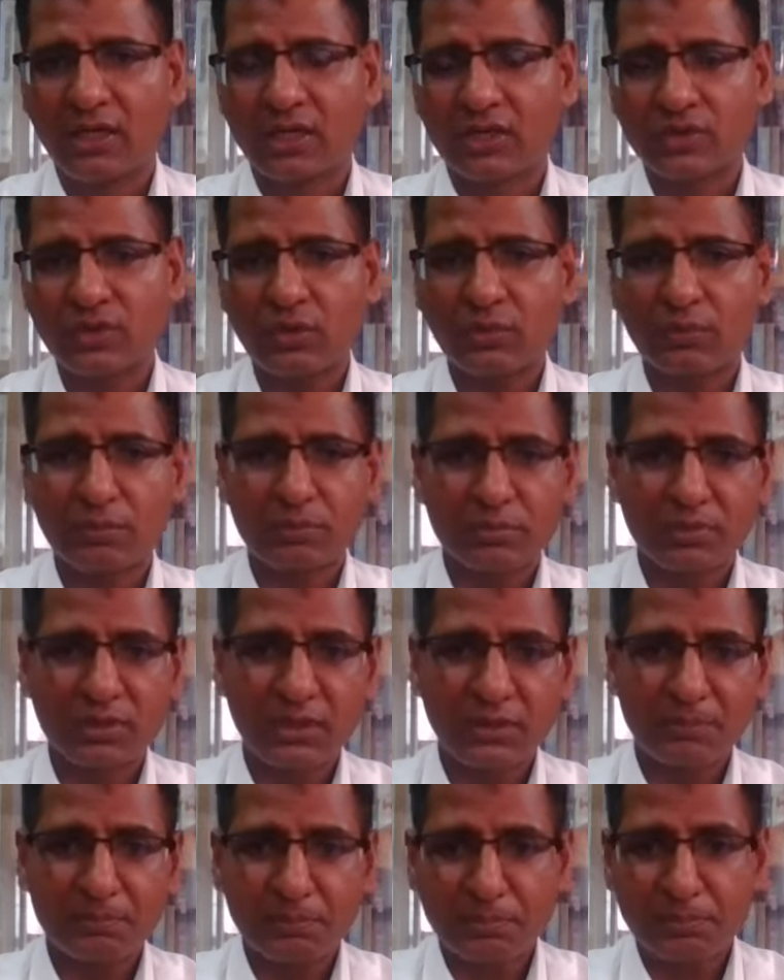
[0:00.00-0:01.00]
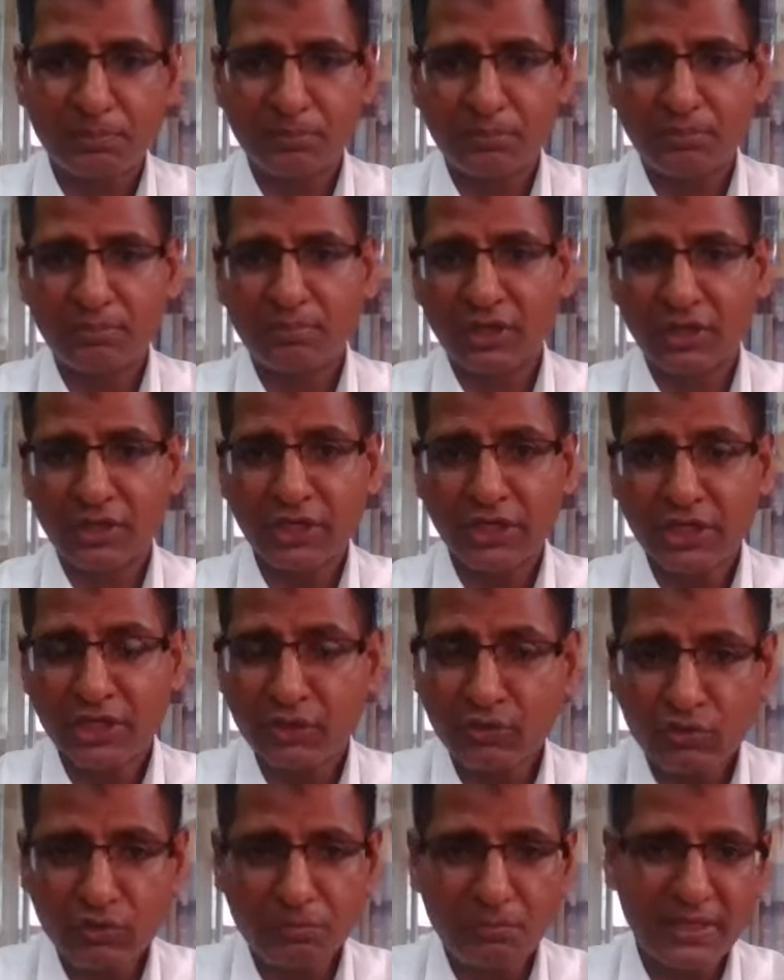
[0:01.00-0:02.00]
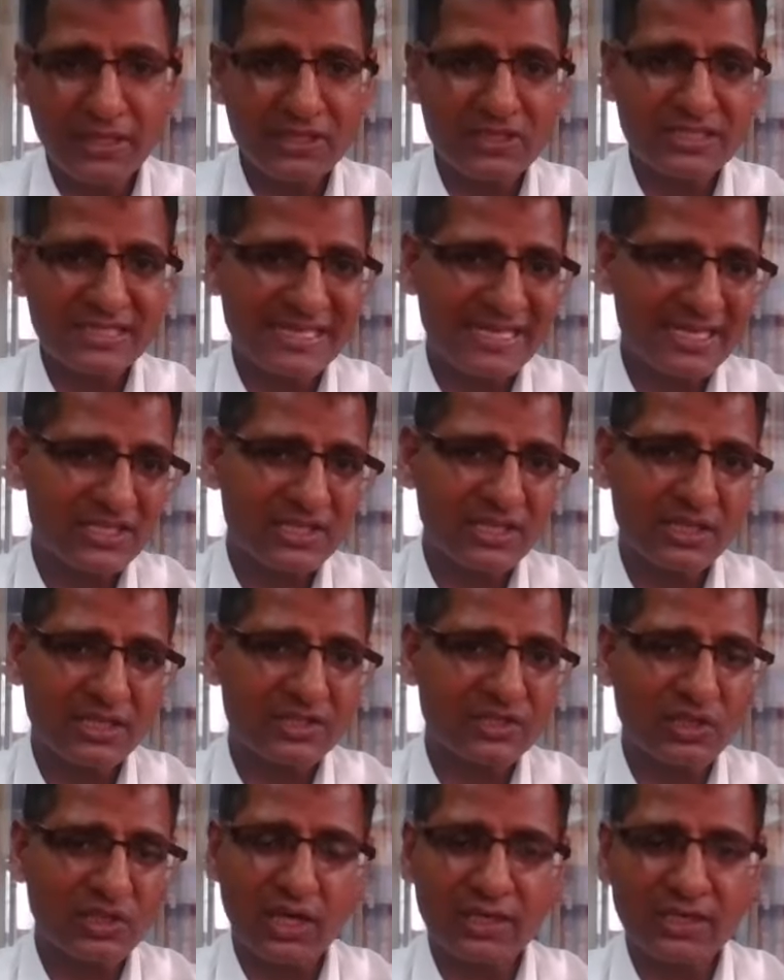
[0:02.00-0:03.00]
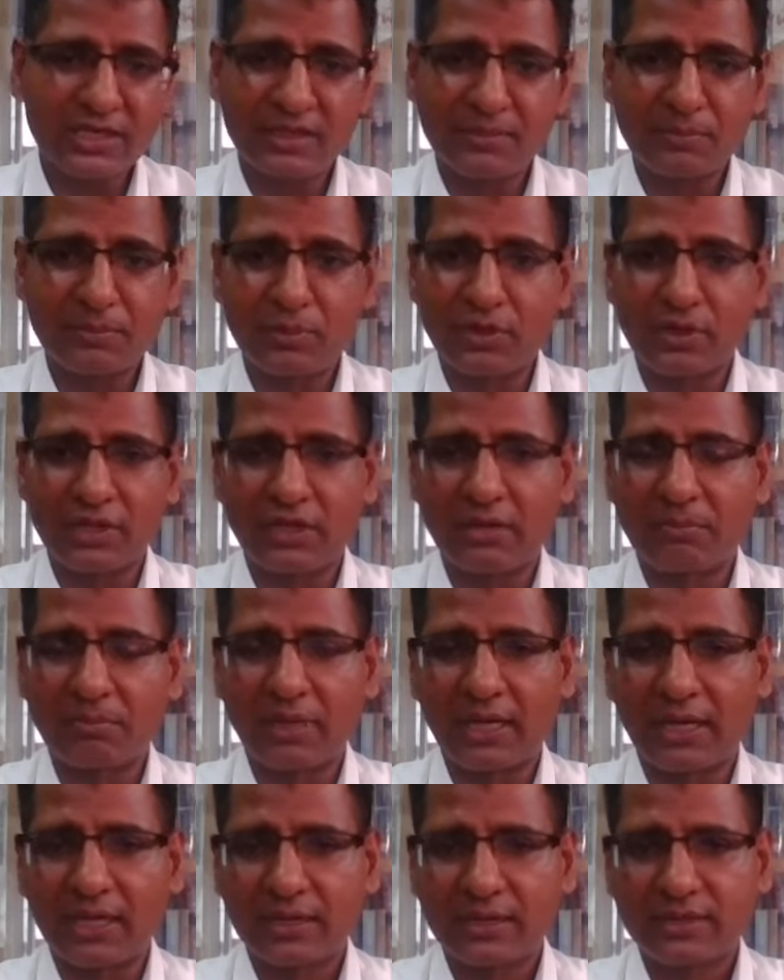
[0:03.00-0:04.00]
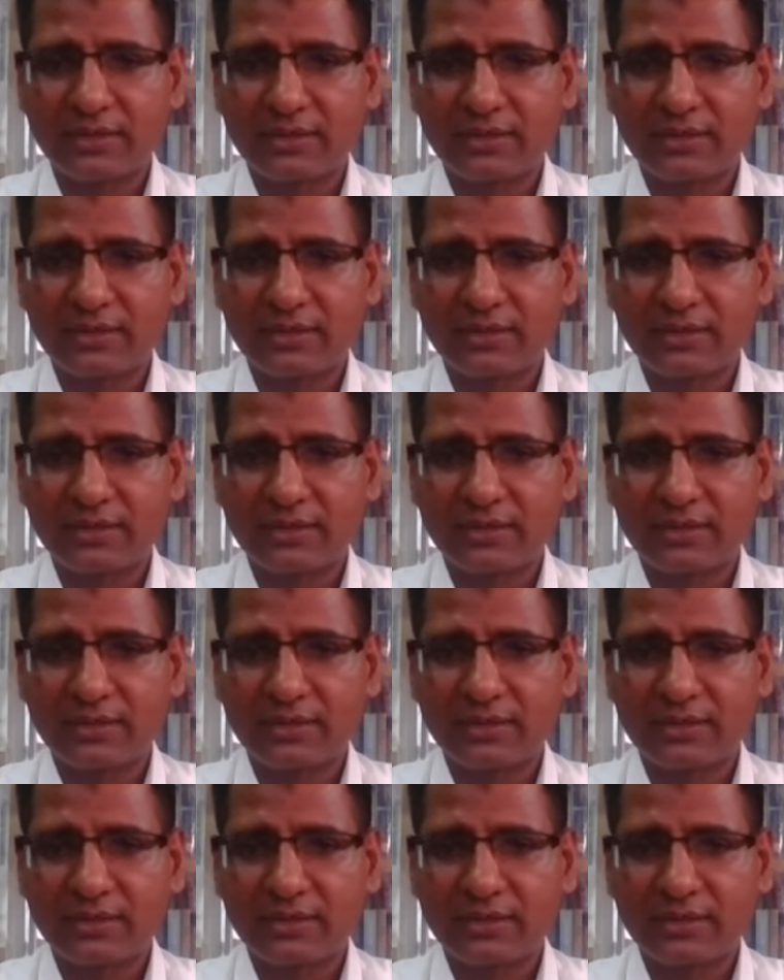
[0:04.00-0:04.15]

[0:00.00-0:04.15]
So the recruitment selection is not an important part.